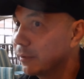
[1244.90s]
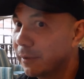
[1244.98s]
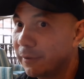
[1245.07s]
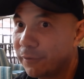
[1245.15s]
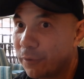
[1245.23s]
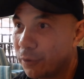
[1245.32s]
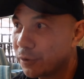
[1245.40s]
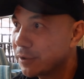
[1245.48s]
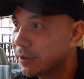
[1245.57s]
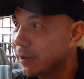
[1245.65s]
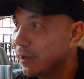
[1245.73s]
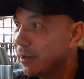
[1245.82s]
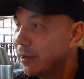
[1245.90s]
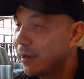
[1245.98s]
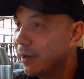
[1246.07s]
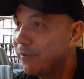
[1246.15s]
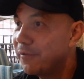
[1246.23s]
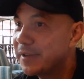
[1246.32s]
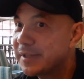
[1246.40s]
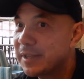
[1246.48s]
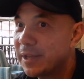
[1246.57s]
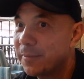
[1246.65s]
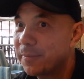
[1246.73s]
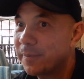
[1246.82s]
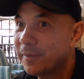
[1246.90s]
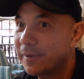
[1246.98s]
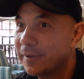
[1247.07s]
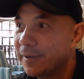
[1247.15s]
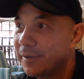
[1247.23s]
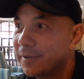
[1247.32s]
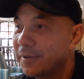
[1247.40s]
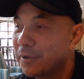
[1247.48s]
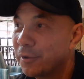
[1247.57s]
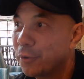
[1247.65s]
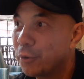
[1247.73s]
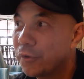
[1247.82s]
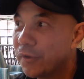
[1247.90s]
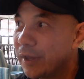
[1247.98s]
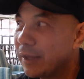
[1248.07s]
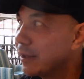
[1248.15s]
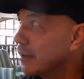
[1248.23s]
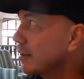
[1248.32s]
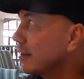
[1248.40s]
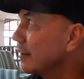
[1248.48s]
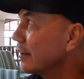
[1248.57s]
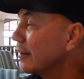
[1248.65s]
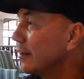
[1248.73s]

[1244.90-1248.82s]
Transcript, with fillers: of course. Every step. Uh, good thing that uh,